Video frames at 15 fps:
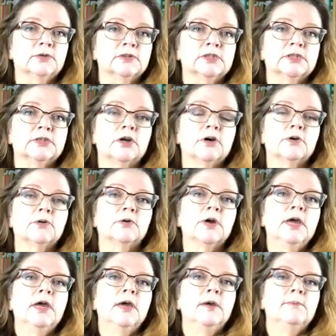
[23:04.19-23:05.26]
So
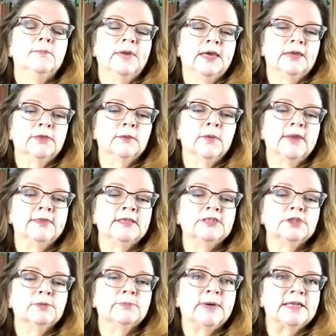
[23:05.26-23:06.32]
pick the one
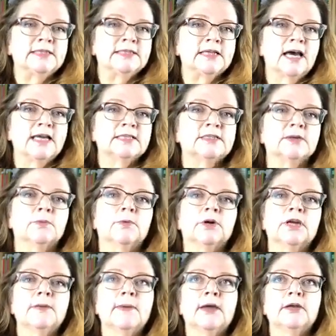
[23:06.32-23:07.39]
that's your bust size. Don't
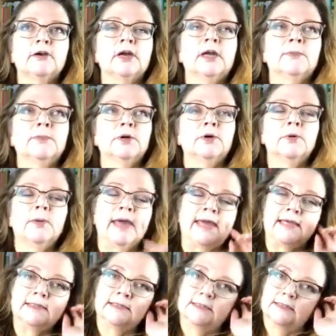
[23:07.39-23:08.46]
worry about your hip or your
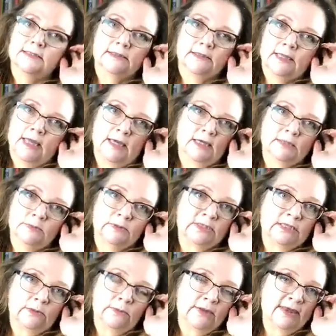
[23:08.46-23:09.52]
waist, because we'll
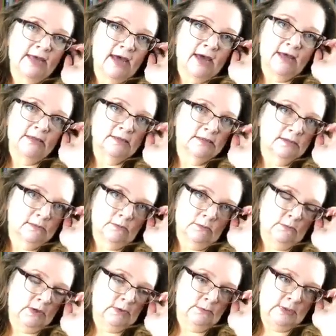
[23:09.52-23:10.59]
deal with that
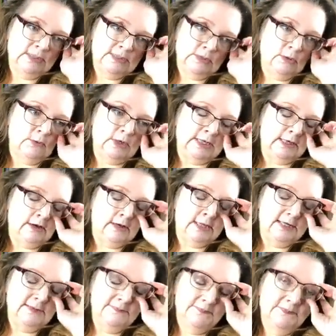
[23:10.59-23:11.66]
when we start working on
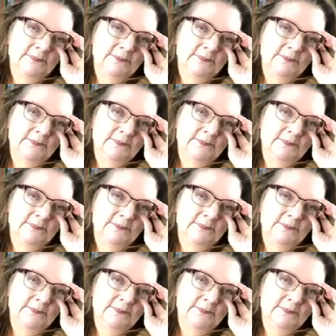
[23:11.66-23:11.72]
it.